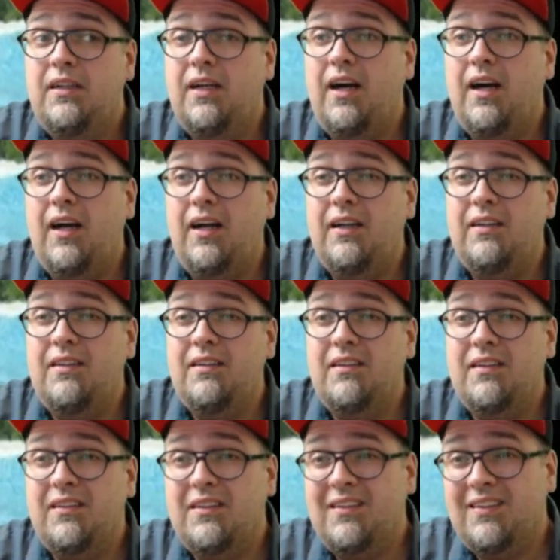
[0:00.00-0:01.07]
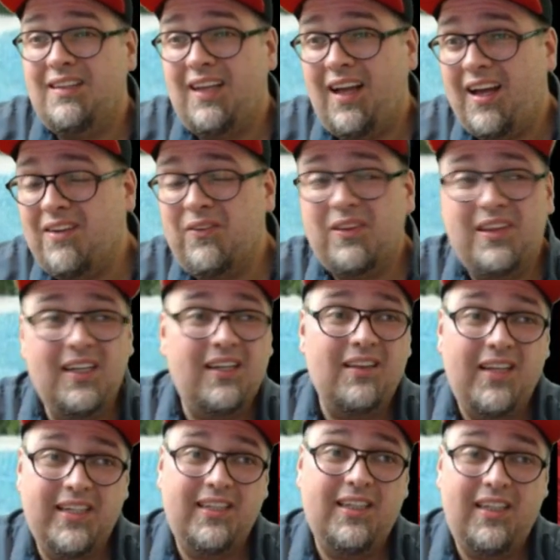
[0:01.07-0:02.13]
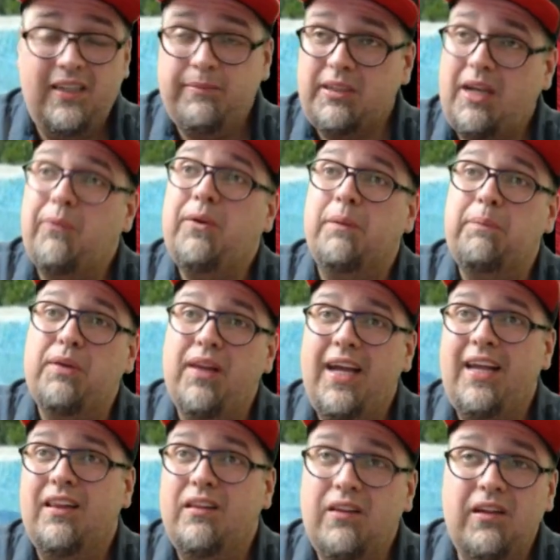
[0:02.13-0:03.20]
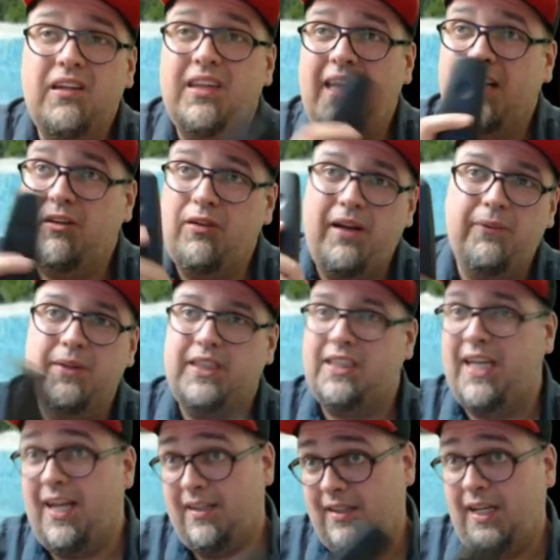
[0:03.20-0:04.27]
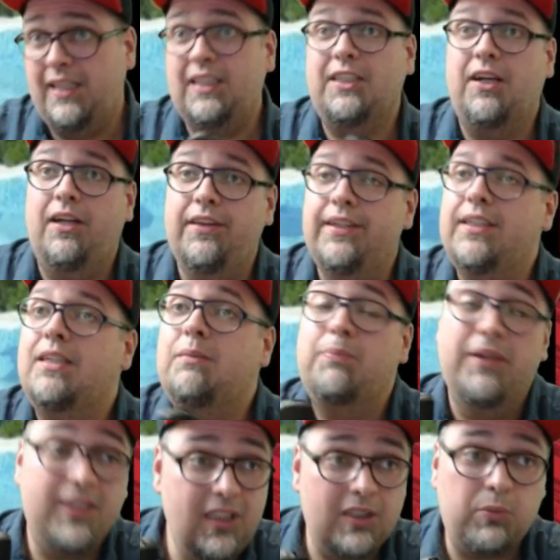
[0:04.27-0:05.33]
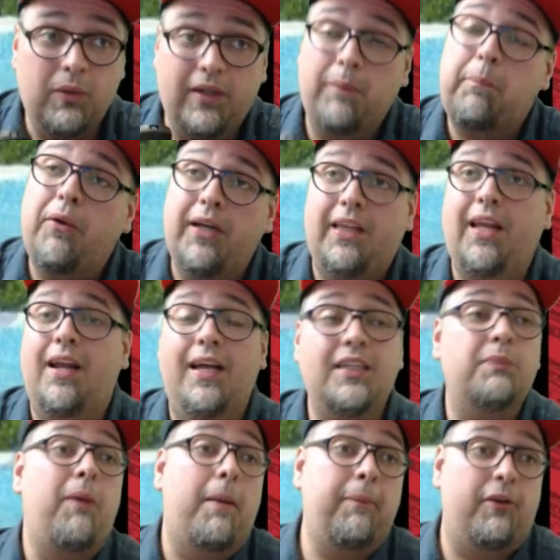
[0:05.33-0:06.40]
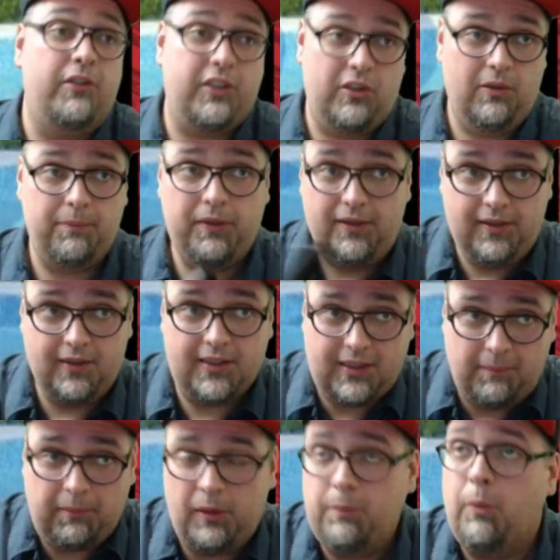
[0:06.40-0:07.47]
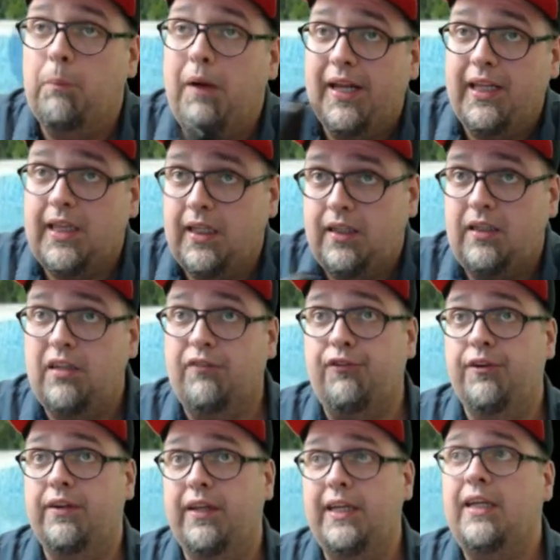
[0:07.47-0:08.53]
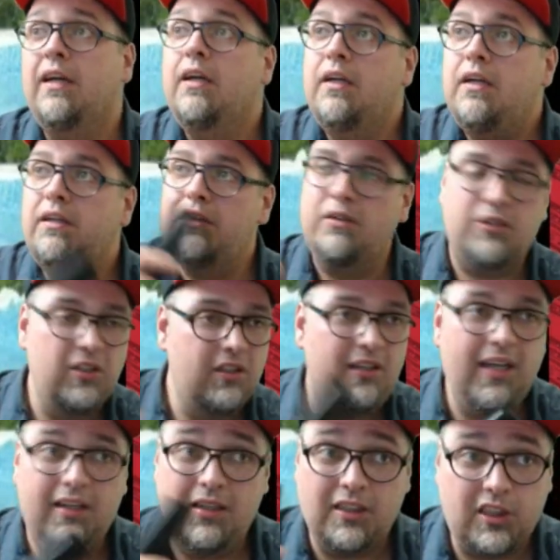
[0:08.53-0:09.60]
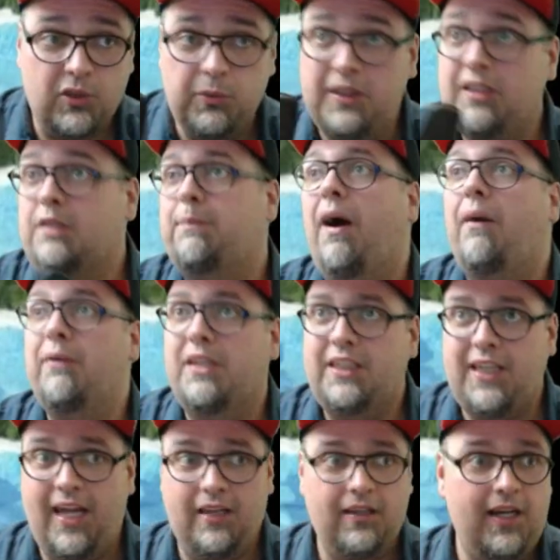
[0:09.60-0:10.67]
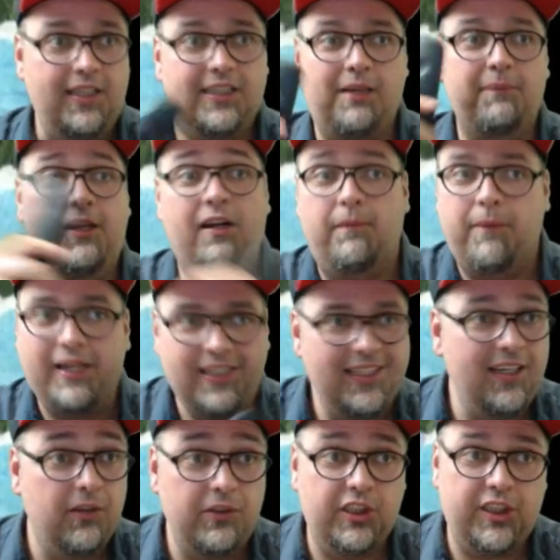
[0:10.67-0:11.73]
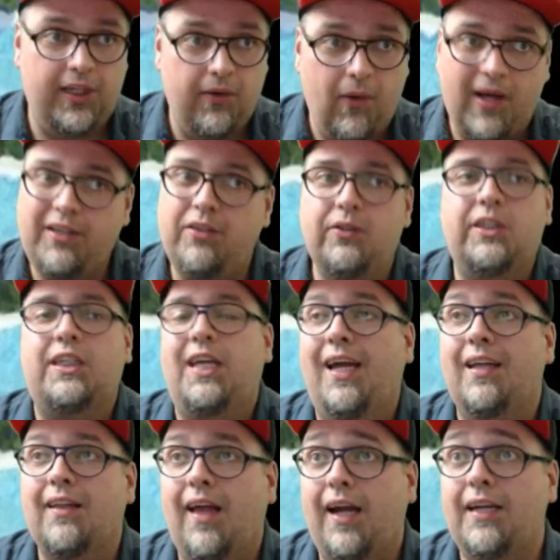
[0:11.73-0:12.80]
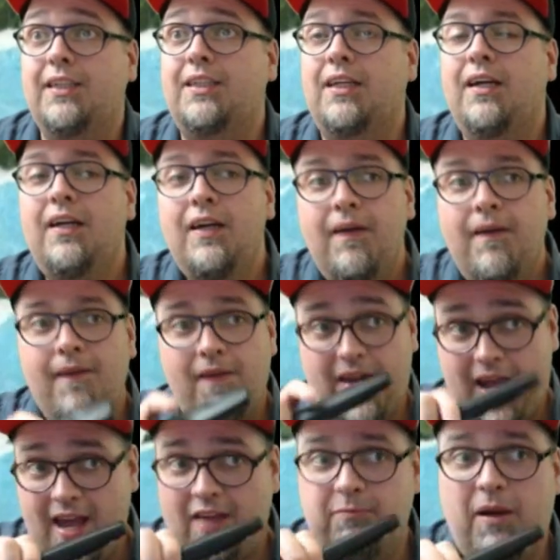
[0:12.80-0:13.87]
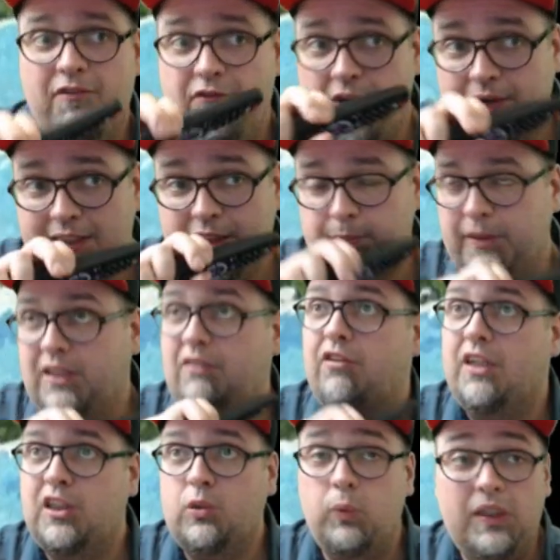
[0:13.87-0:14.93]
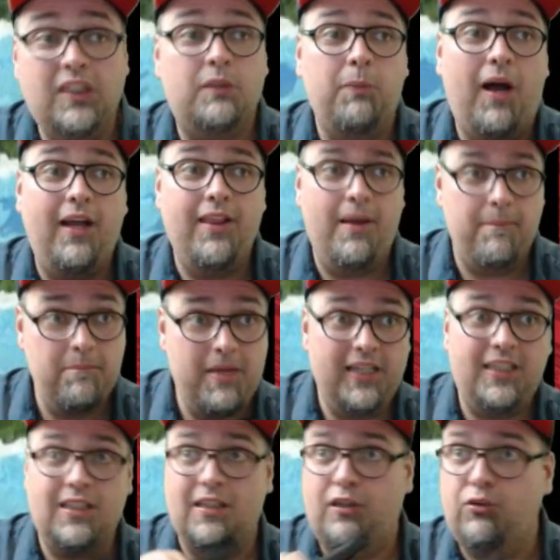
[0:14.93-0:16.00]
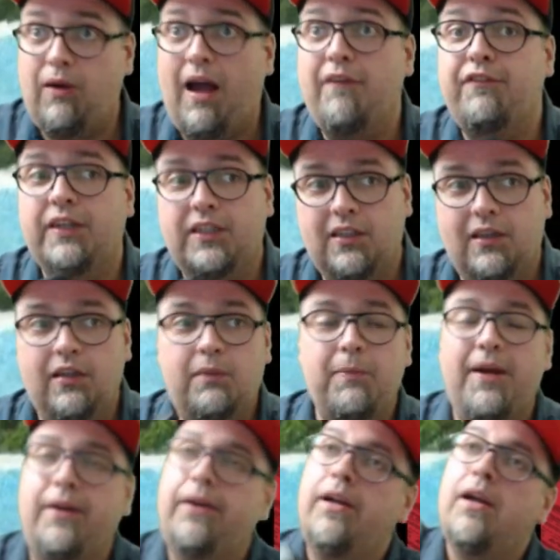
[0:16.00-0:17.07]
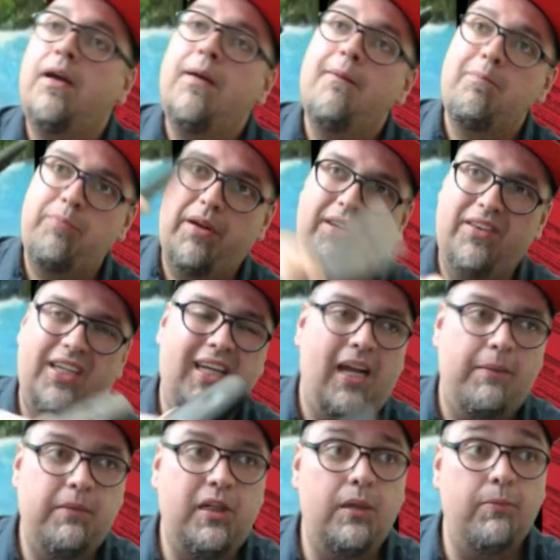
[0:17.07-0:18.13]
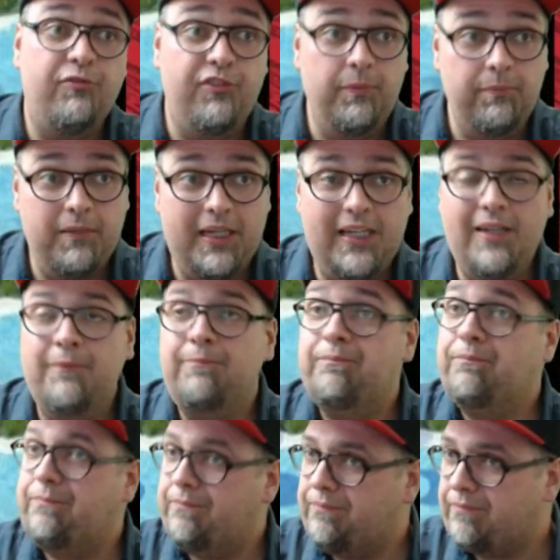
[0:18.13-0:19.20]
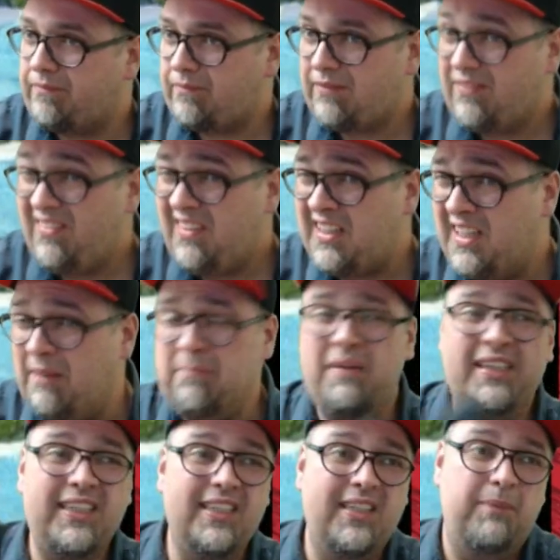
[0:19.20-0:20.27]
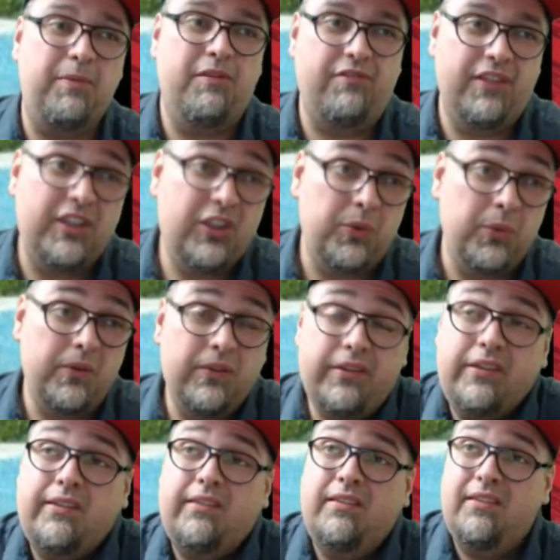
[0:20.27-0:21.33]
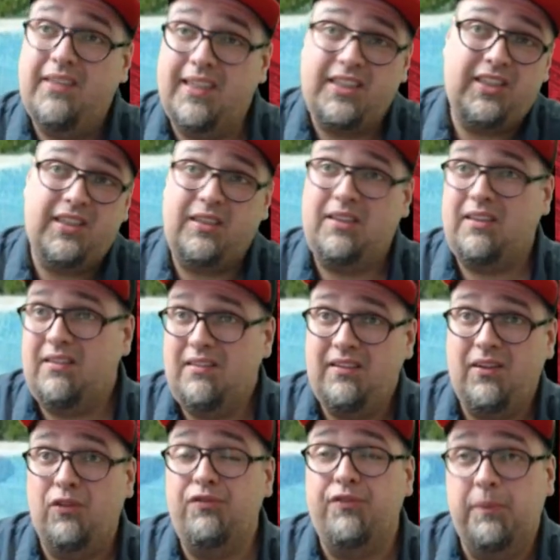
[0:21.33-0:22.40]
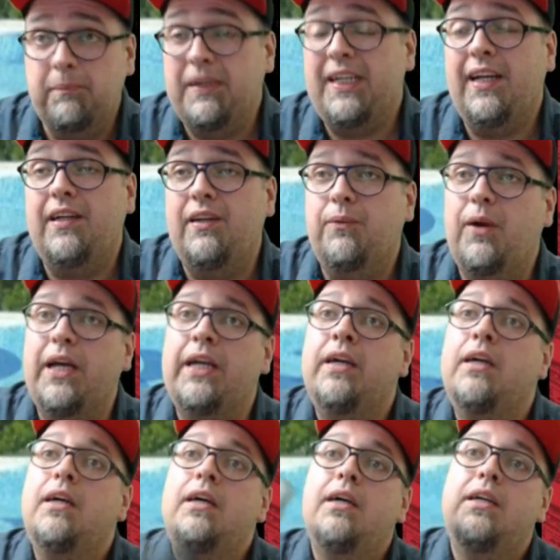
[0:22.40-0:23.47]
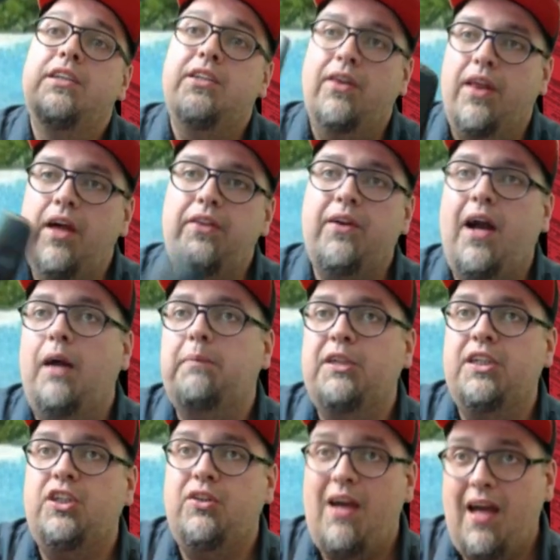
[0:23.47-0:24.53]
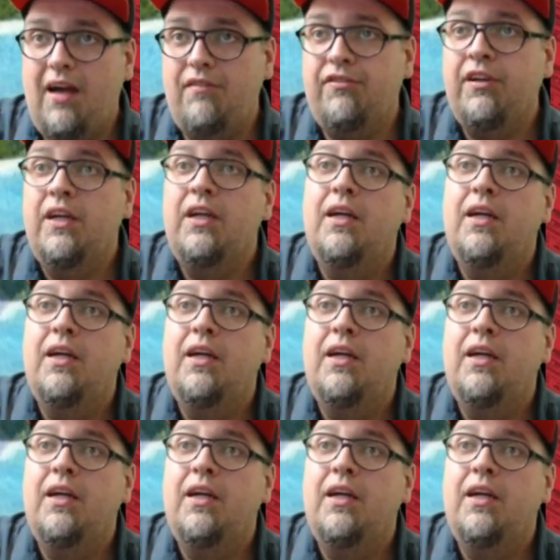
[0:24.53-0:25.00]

uh, I don't think a lot of the games I want to play look that great with scan lines on this, but just wanted to point that. That's my personal opinion. Some people might think differently. You could get a sweet spot with scan lines. I mean, on my Neo Geo, I use scan lines, and I have my very specific sweet spot that makes the graphics look better. But on the GameCube, for me, it messes up the visuals. That's just, you know, for me anyway. So the other options you have,